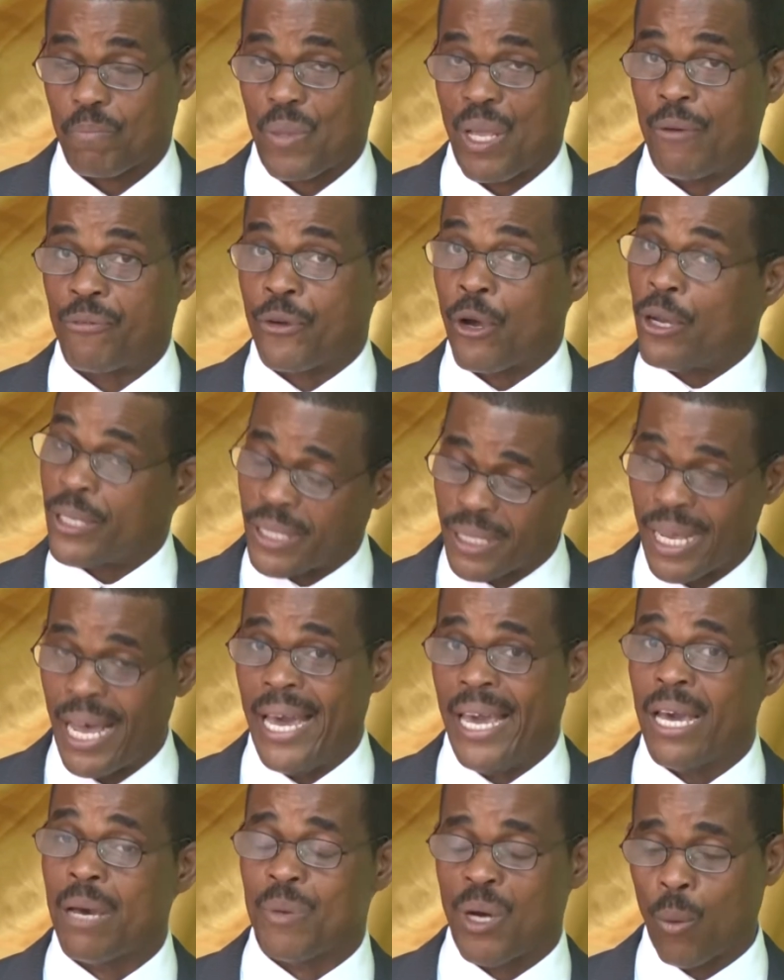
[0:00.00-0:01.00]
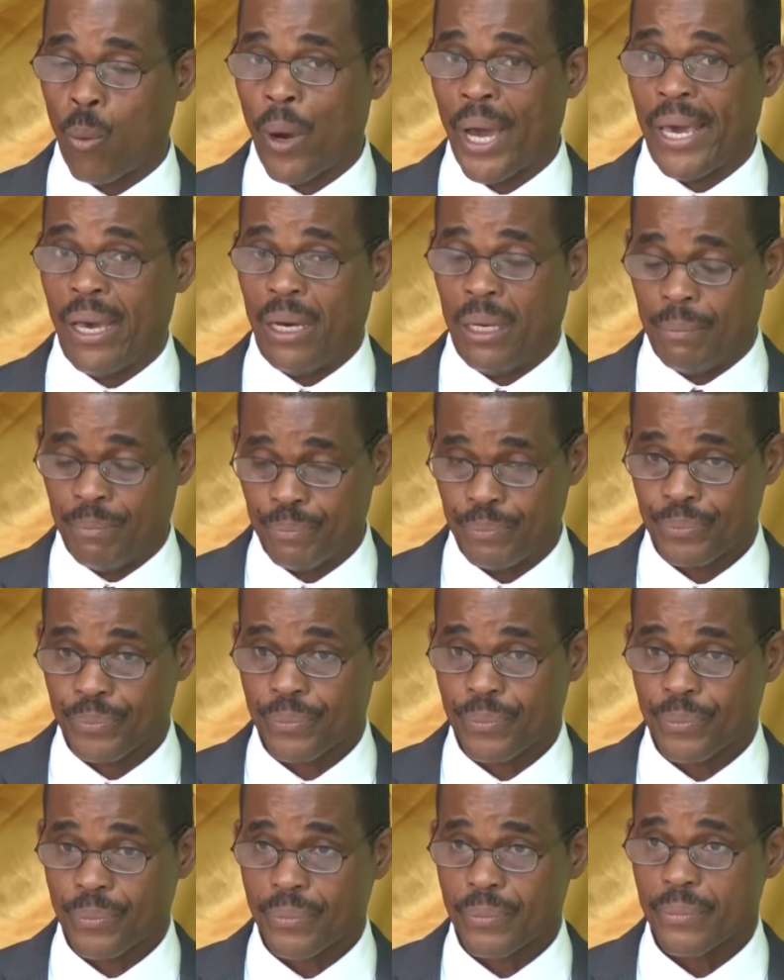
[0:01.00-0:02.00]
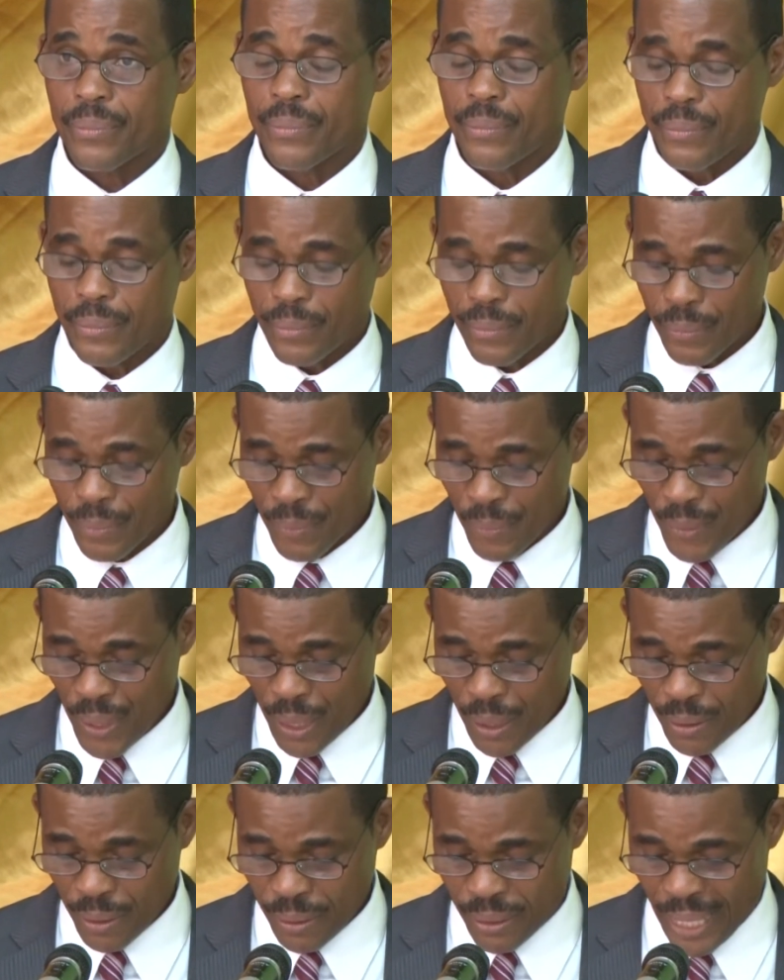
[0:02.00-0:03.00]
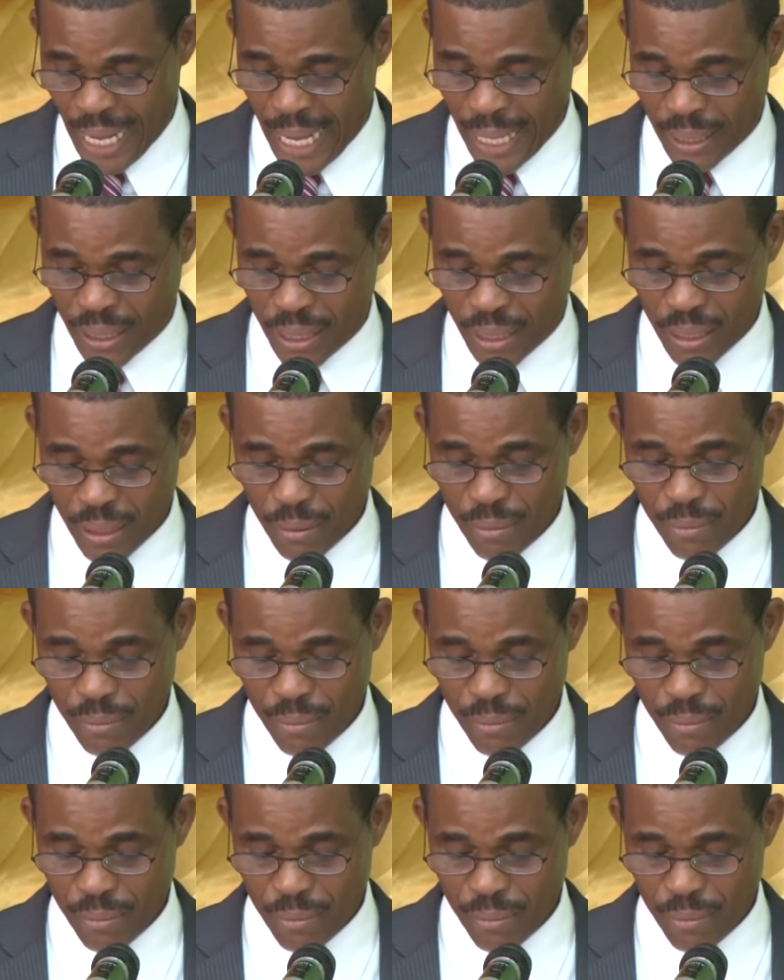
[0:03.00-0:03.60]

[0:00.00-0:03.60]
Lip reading: Of course, I am aware that